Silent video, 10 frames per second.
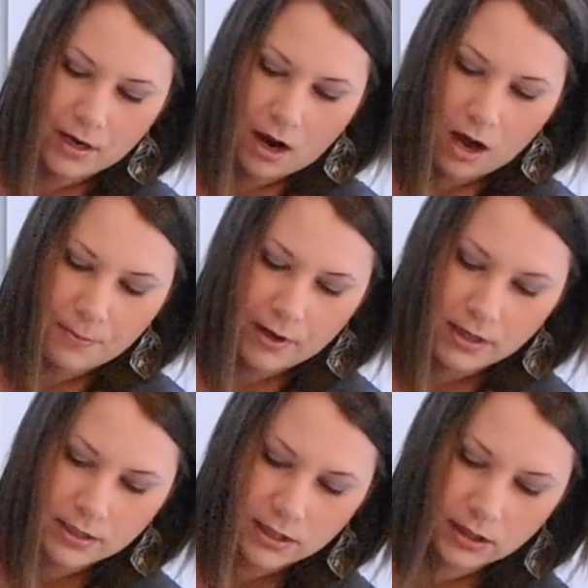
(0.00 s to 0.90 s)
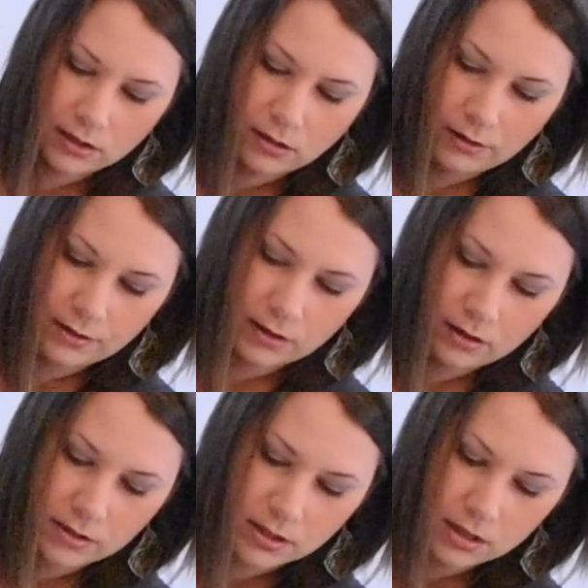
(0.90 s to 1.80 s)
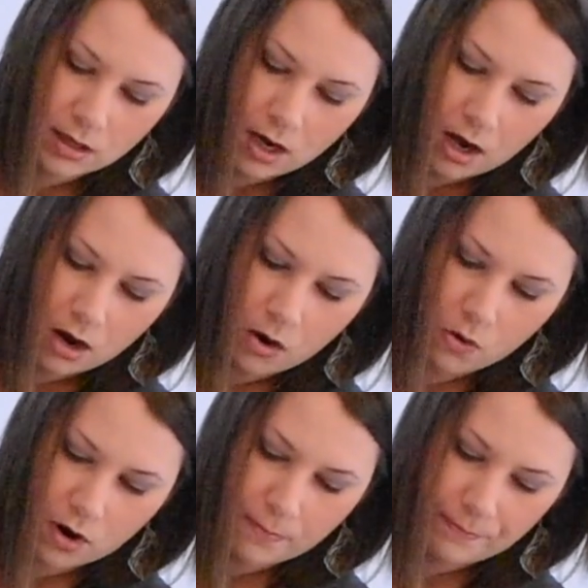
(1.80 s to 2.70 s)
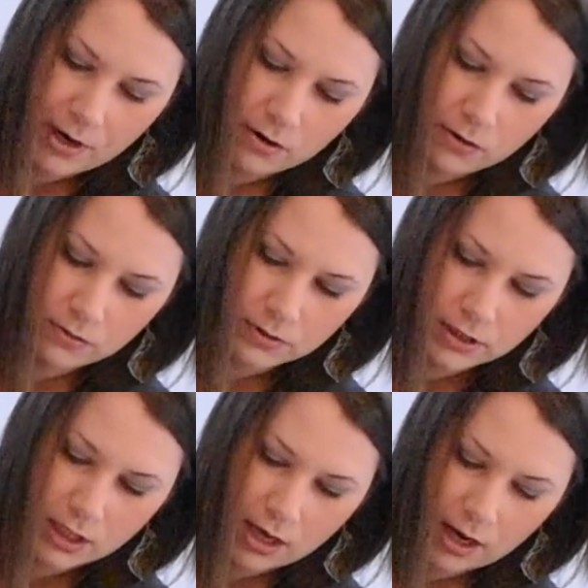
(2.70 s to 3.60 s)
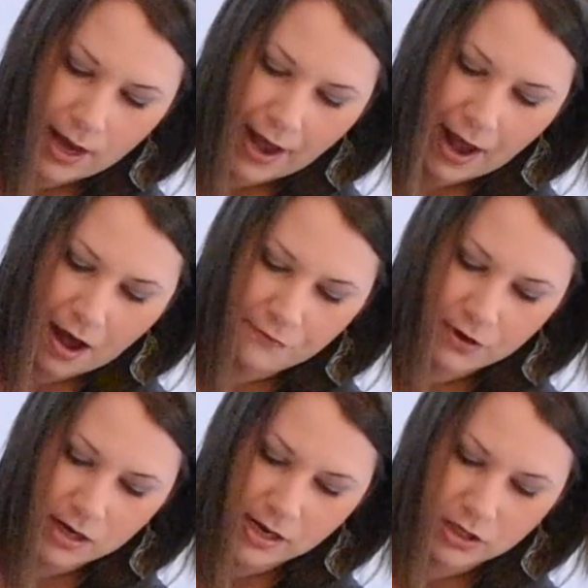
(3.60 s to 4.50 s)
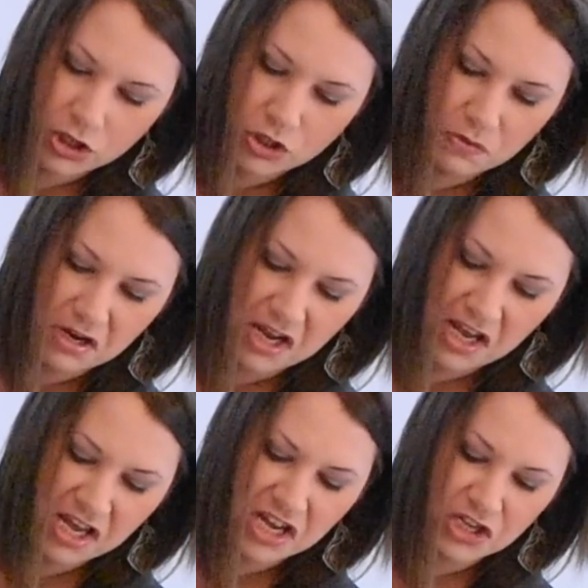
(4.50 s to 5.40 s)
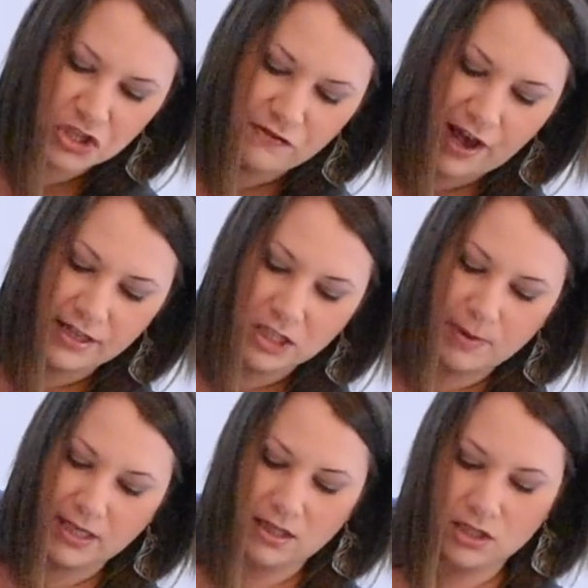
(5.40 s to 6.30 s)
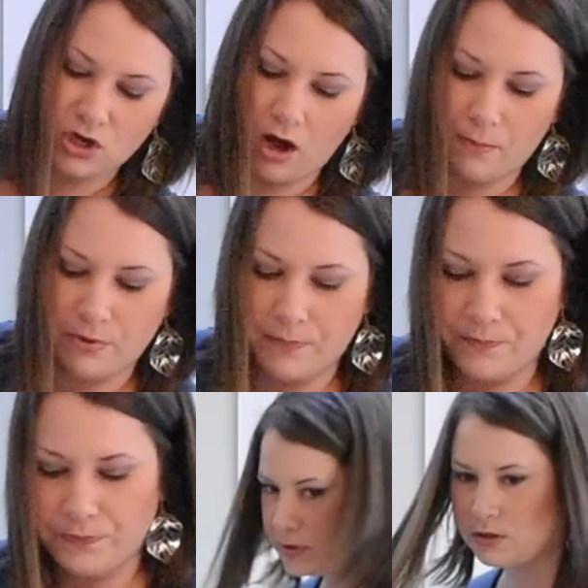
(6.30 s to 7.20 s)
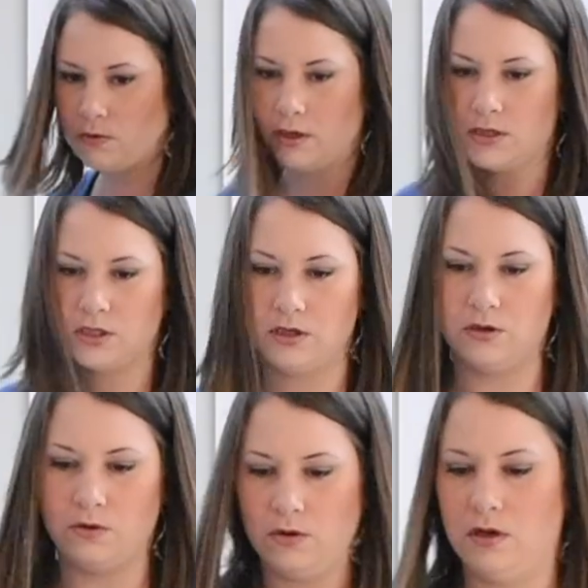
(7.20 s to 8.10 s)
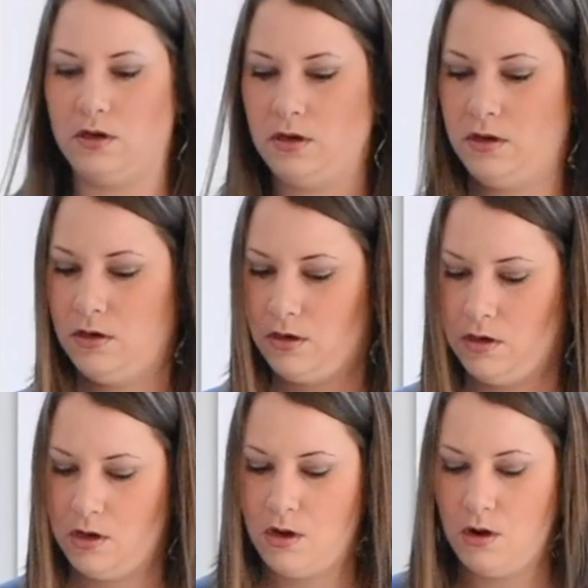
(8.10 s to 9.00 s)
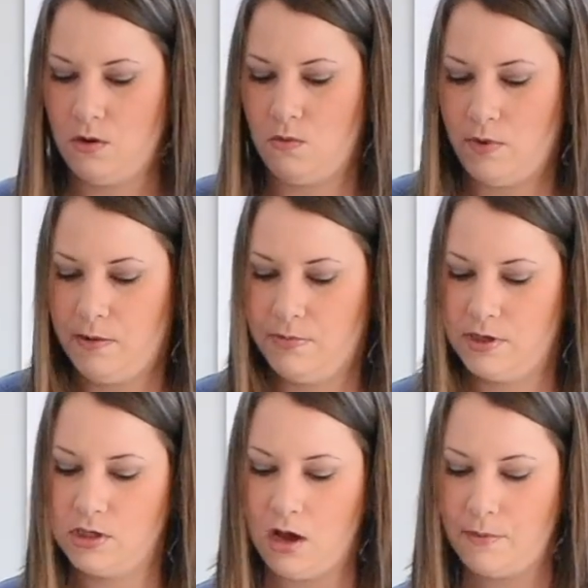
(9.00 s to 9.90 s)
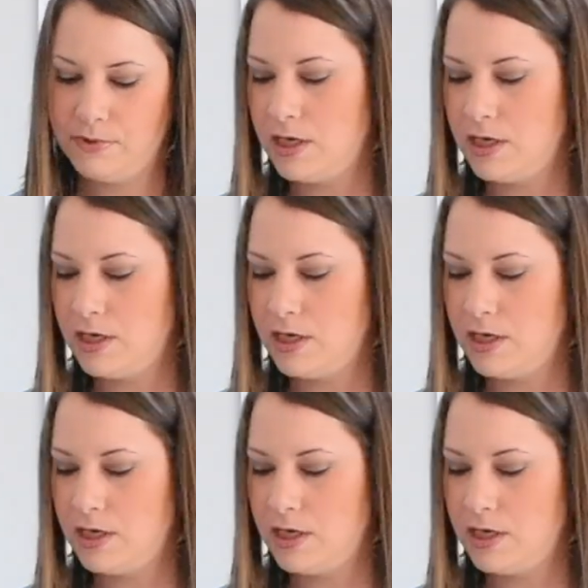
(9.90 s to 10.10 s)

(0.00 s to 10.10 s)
it up until there's, oh, about a half an inch to an inch of headspace at the top. Just going to wipe the top